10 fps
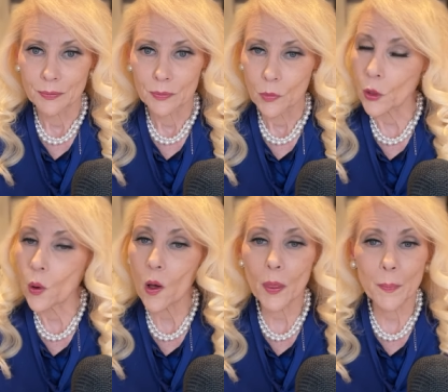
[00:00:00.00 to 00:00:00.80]
with
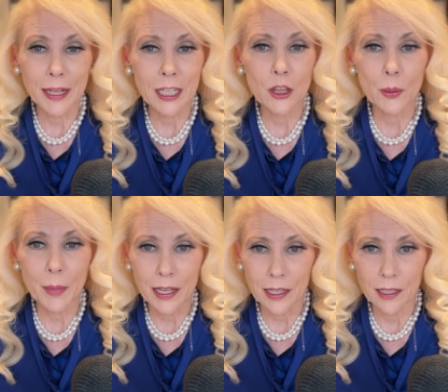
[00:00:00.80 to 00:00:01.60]
all the money they're
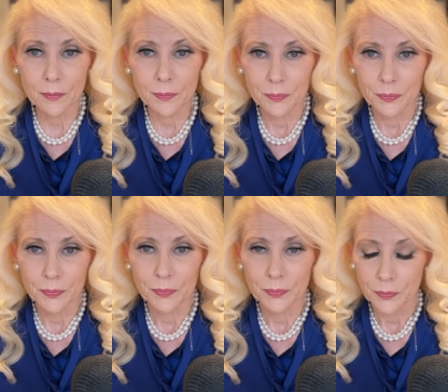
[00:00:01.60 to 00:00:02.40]
making,
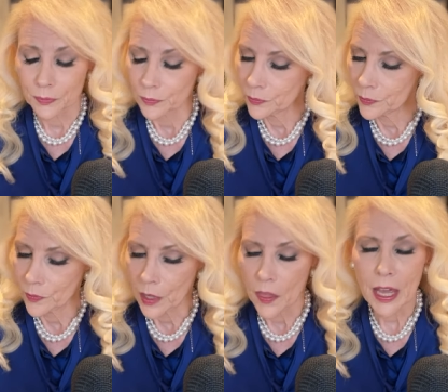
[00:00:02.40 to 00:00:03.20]

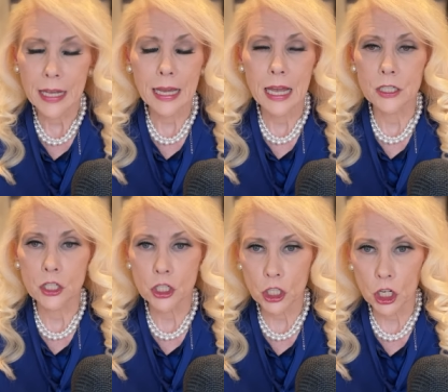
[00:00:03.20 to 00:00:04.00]
they can
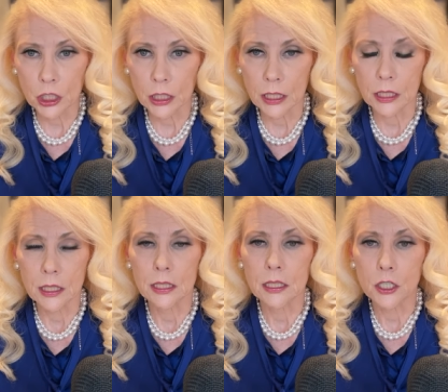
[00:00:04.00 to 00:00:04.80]
certainly
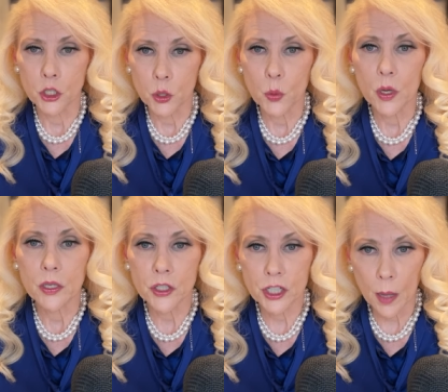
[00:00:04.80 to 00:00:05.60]
do
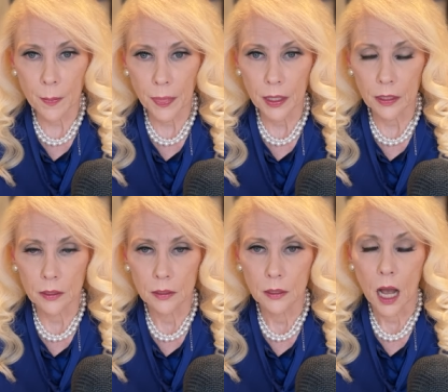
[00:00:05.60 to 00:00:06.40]
something,
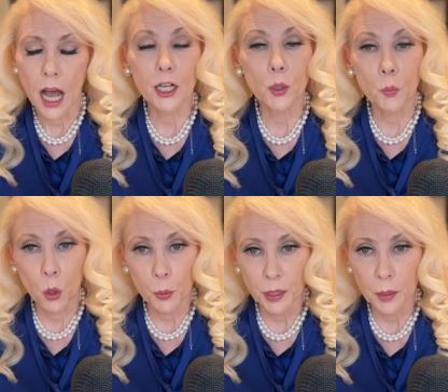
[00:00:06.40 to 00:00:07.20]
hire
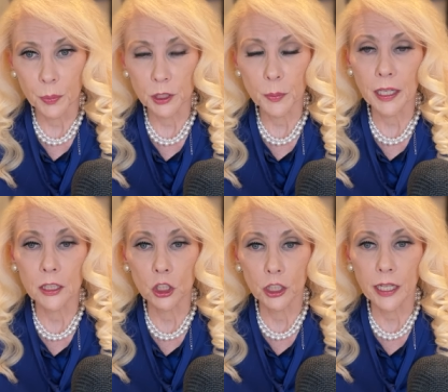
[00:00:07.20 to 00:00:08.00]
more people to be on
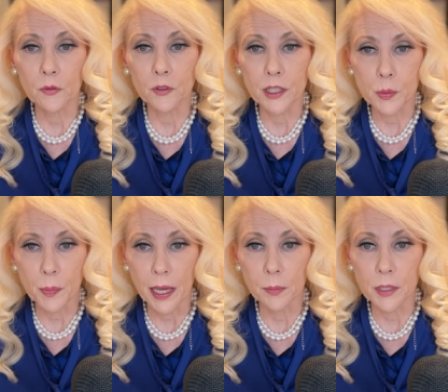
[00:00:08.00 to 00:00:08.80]
the lookout for this
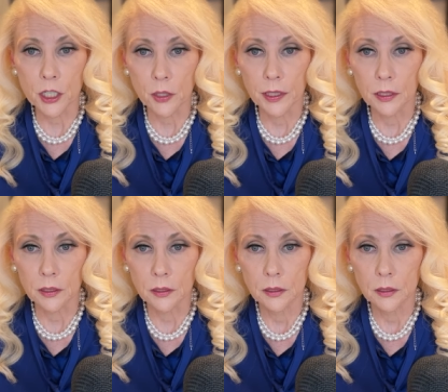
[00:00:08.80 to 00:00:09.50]
bad material.